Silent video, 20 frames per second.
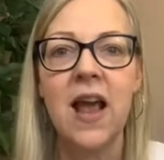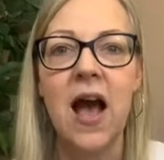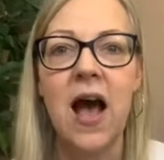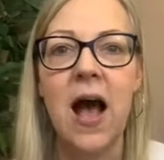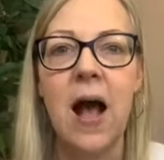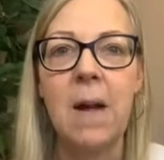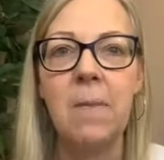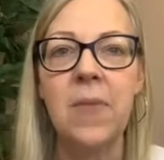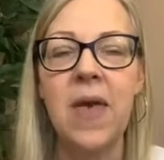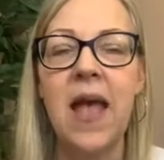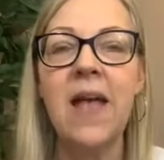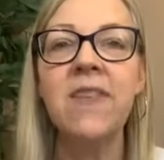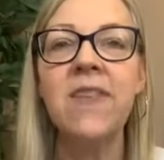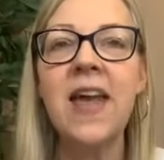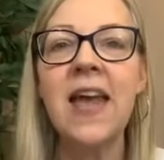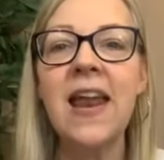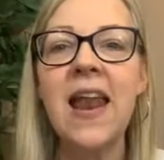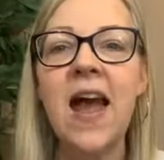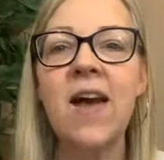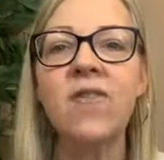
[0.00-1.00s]
Um, and
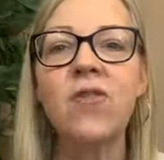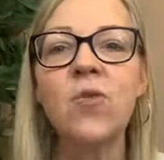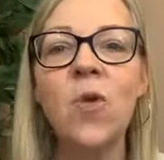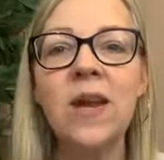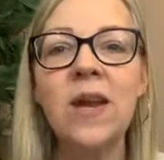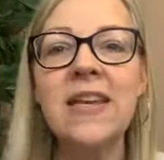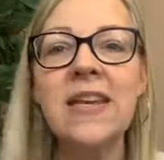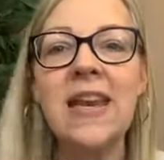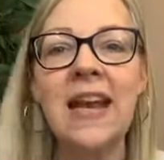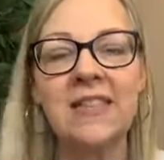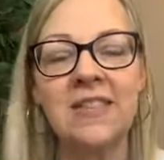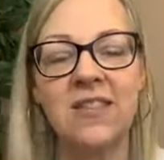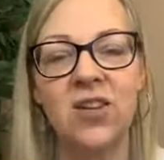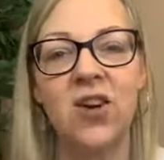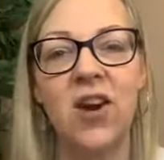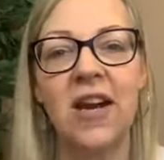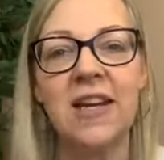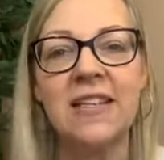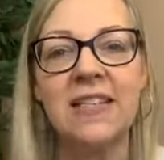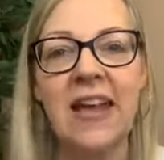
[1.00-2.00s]
then everyone gets
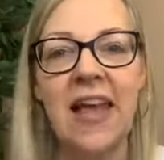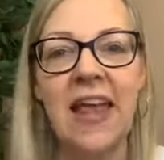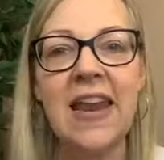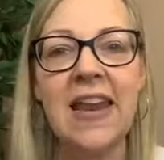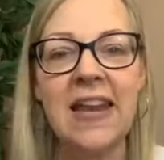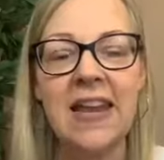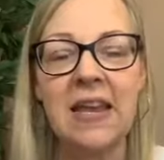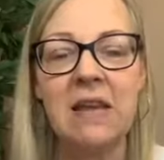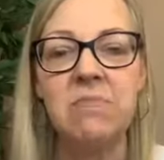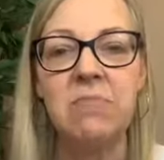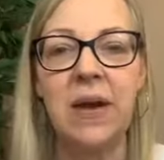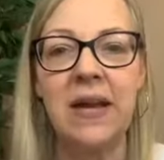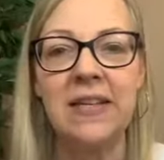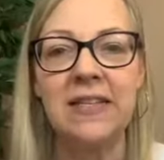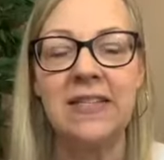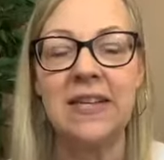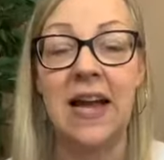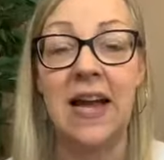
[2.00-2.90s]
their identity based